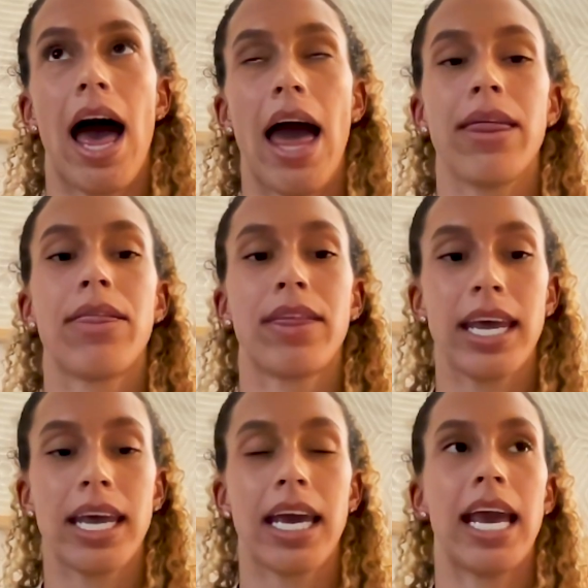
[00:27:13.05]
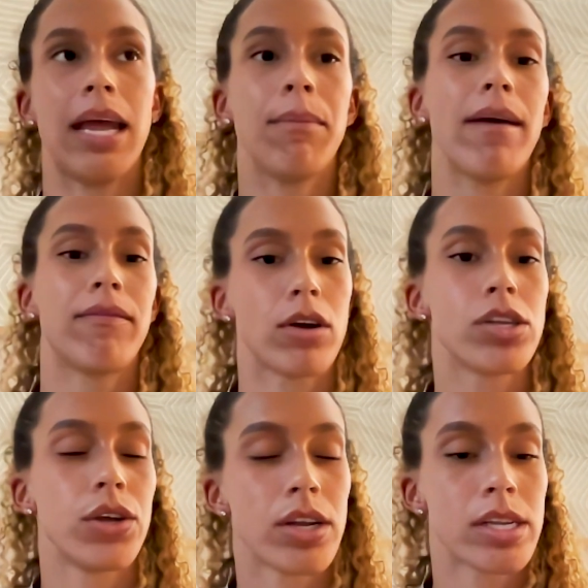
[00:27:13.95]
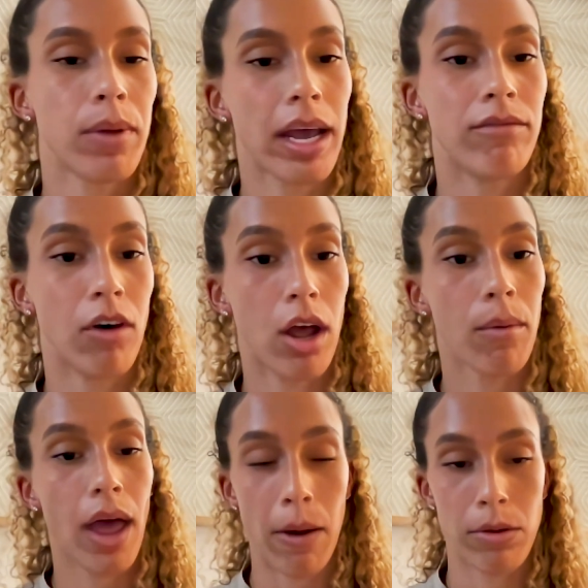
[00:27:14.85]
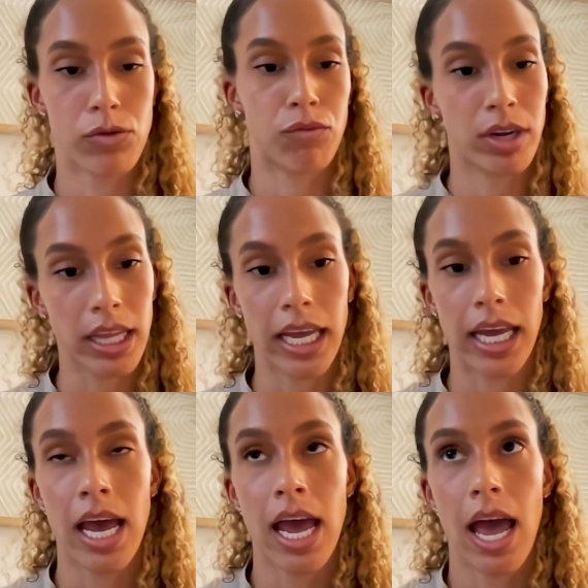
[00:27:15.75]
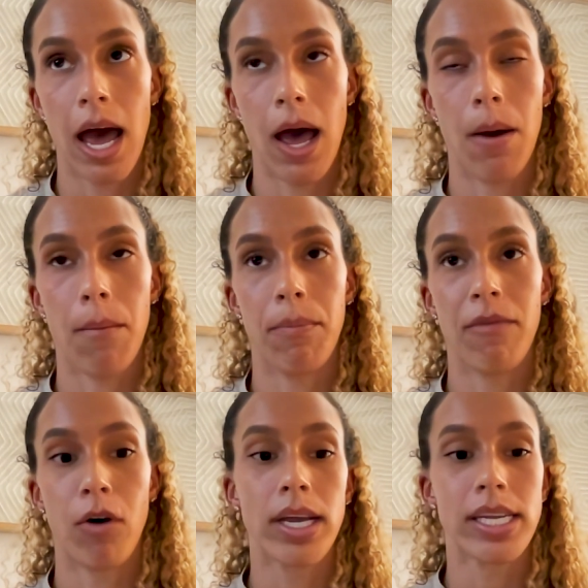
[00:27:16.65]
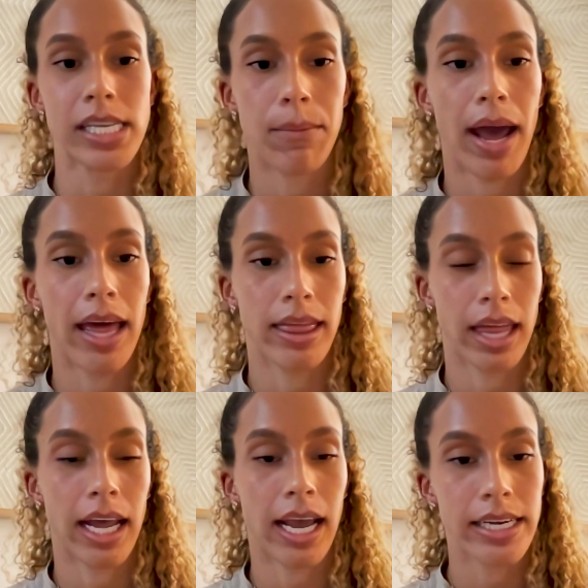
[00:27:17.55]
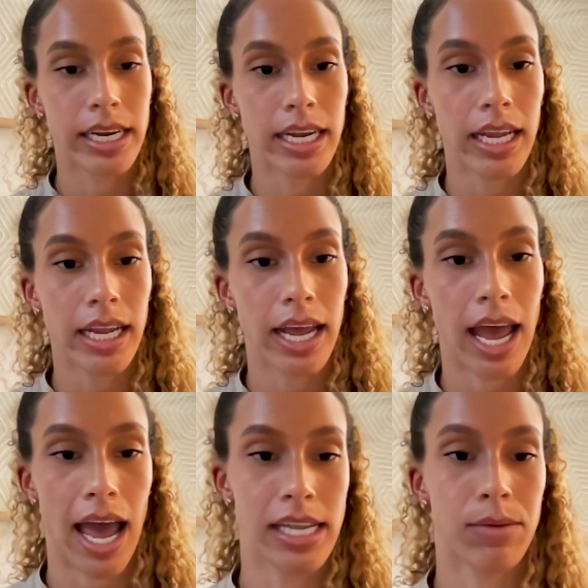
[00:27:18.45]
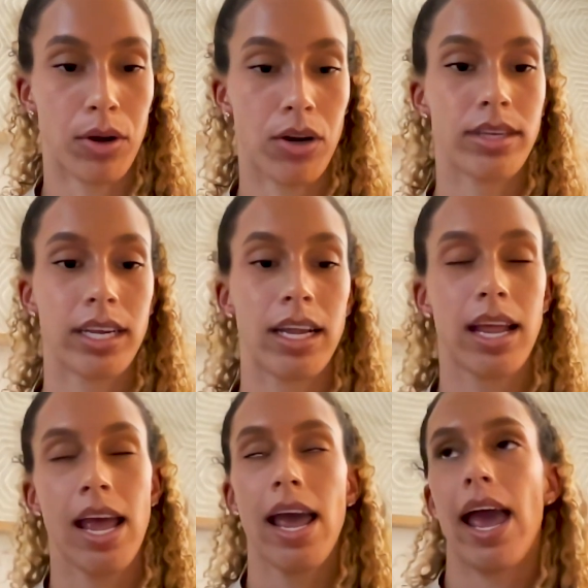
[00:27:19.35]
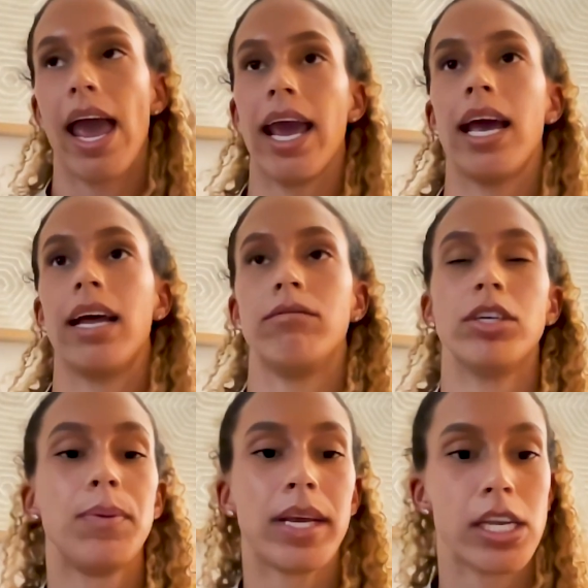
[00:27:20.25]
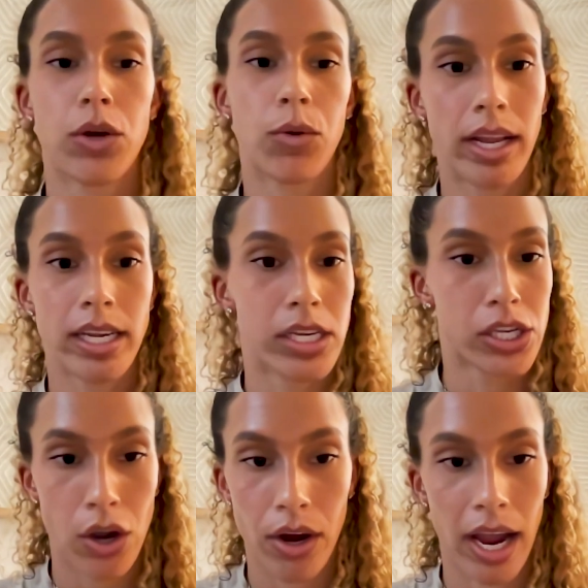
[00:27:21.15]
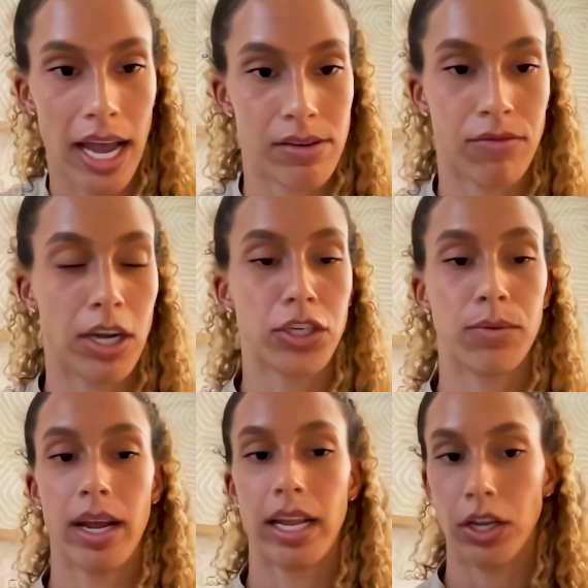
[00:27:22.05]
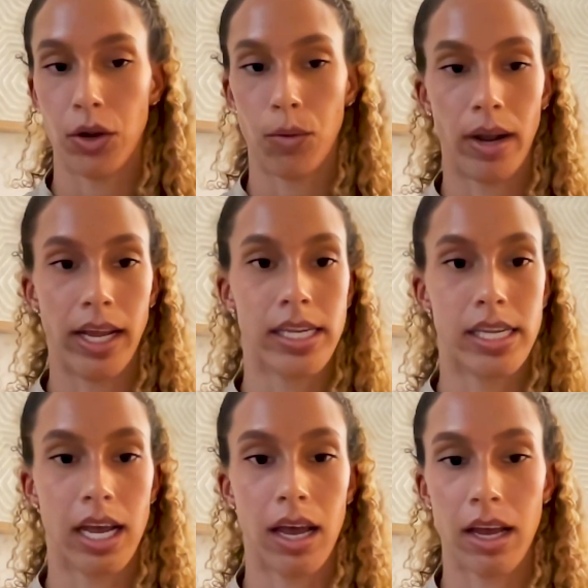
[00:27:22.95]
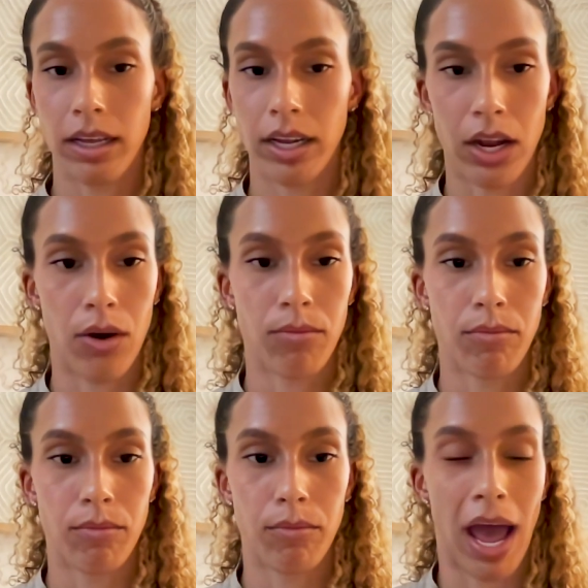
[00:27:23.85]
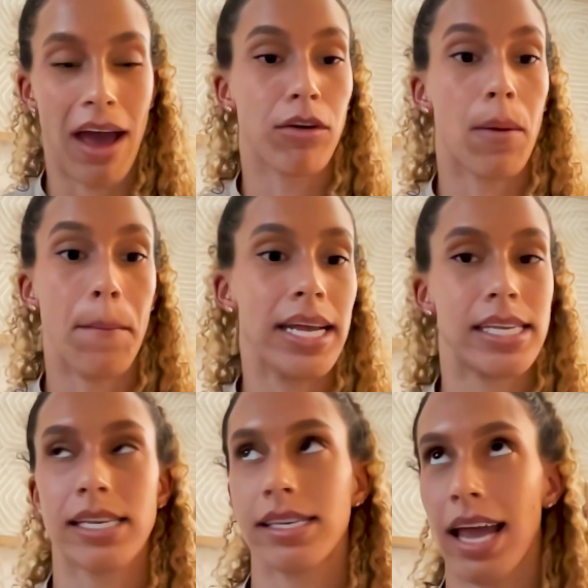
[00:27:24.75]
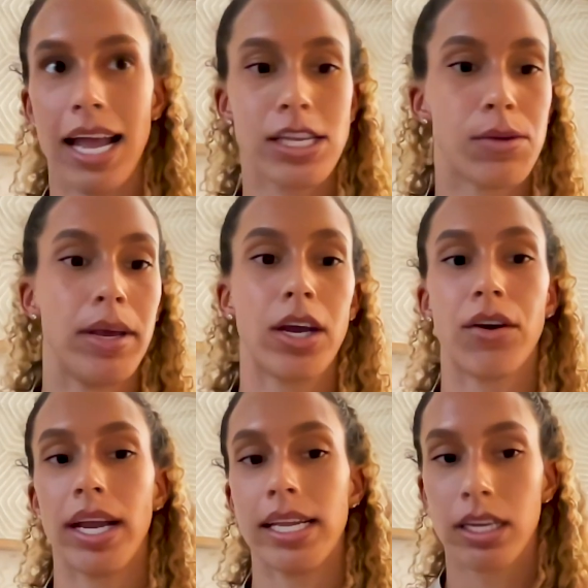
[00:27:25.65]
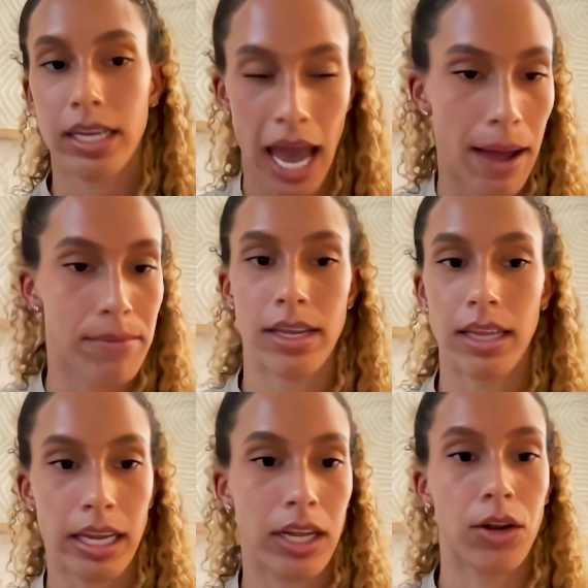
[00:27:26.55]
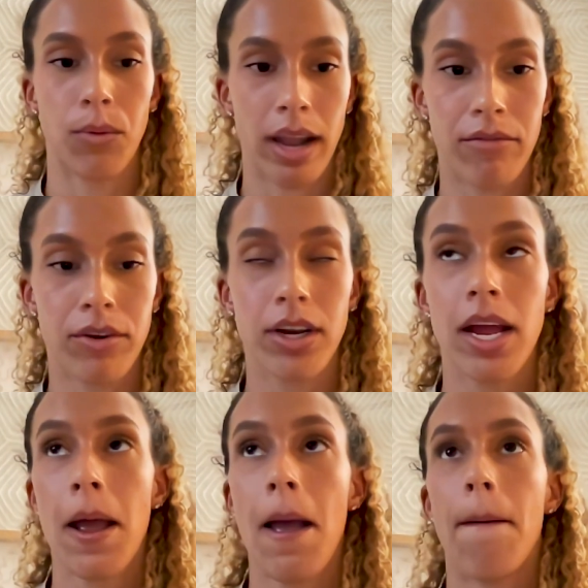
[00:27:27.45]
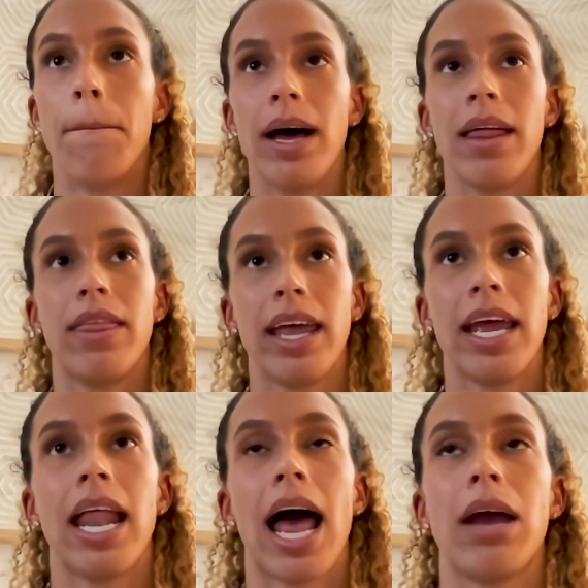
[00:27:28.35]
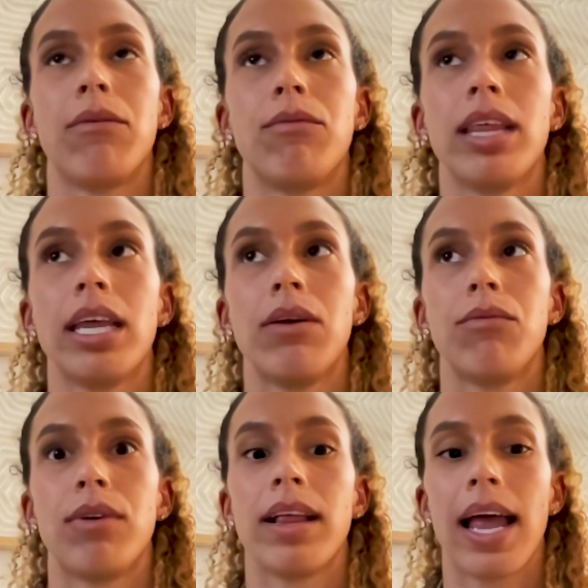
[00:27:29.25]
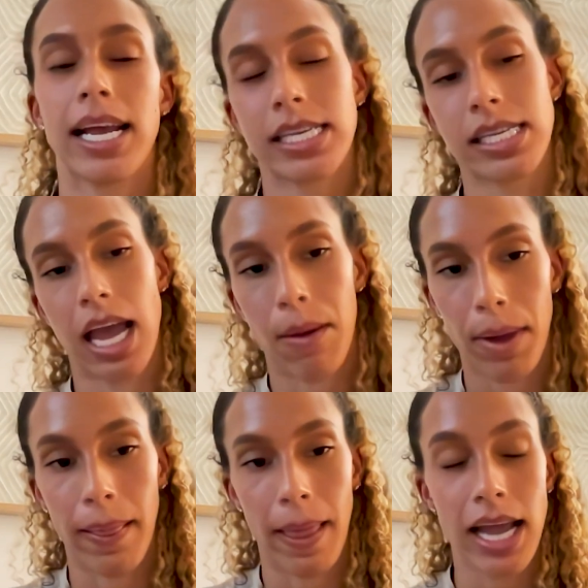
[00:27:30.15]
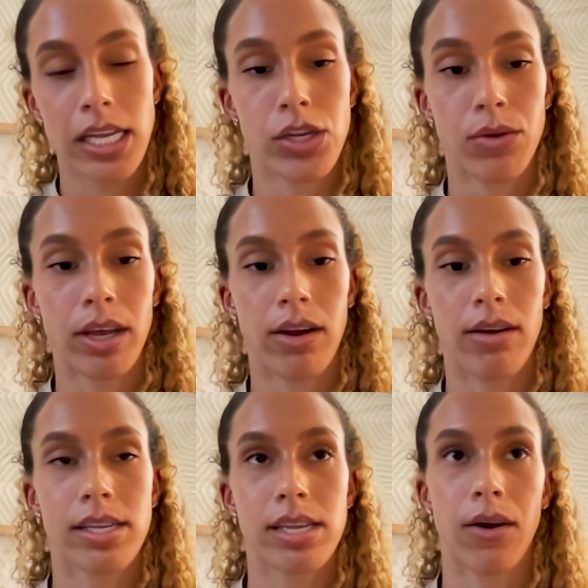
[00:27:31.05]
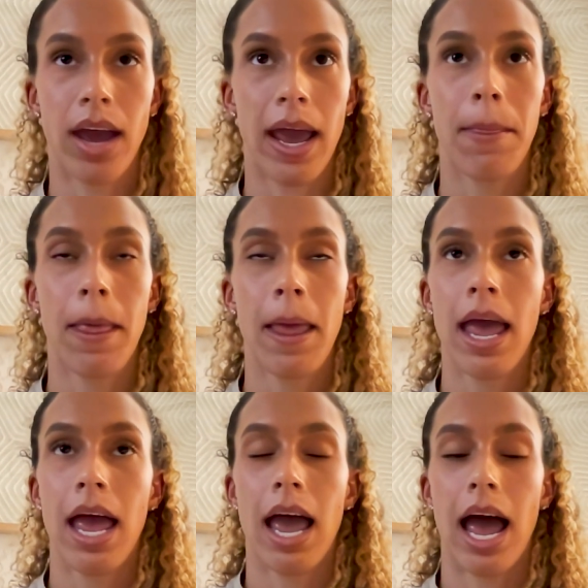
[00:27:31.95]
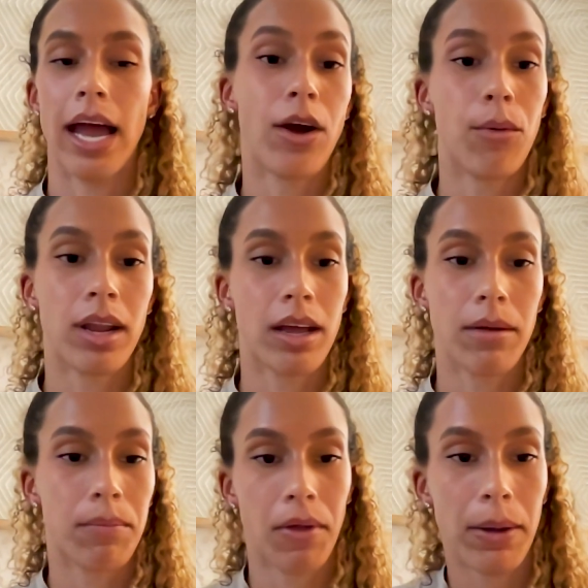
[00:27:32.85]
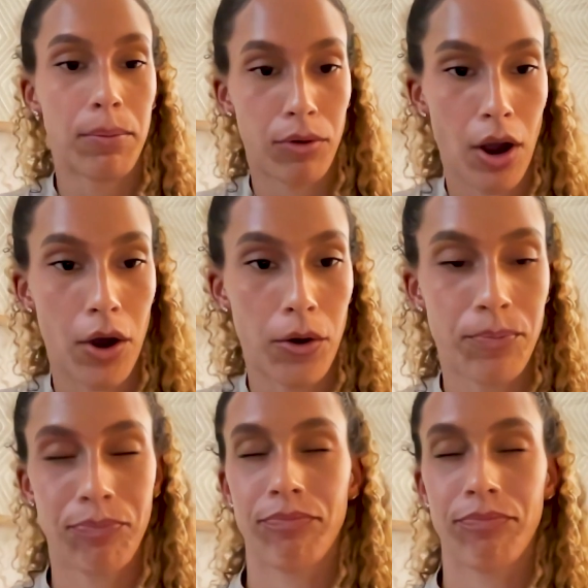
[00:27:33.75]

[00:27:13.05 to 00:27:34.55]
I think in my first 2 years of playing volleyball, I was really focused in my athletic identity as a person. Yeah. And just because you're wanting to start as a freshman and you're wanting to, you know, have amazing stats, to be a great captain, leader, whatever. But then I really realized in my last 2 years, okay, I don't want to play pro.